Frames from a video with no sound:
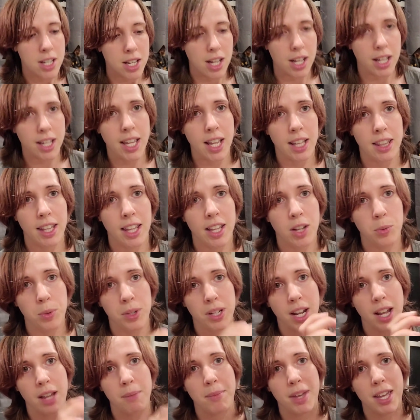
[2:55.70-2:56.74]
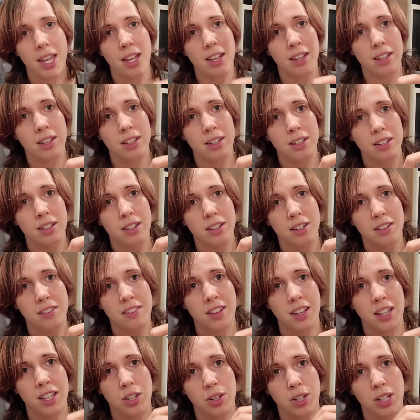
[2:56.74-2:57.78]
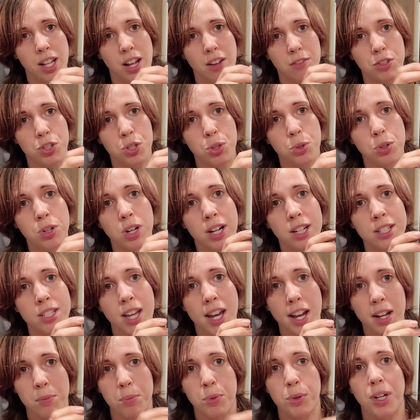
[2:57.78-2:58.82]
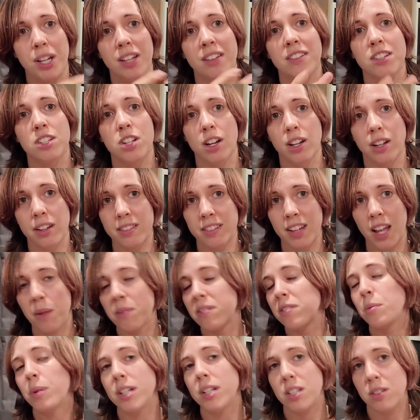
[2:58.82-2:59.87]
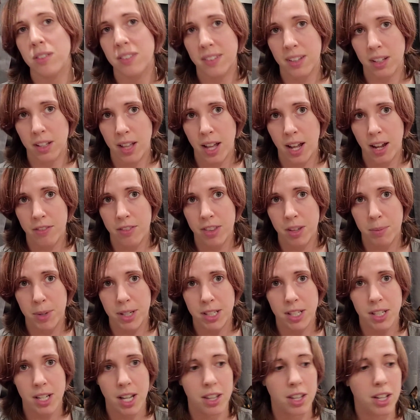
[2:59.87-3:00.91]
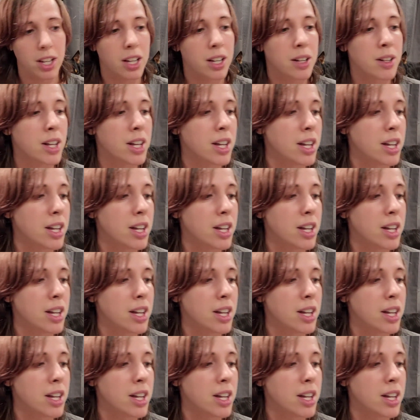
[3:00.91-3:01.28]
again, like what I make. So that you can have 2 contact points, the dog escapes one, you still have them on another.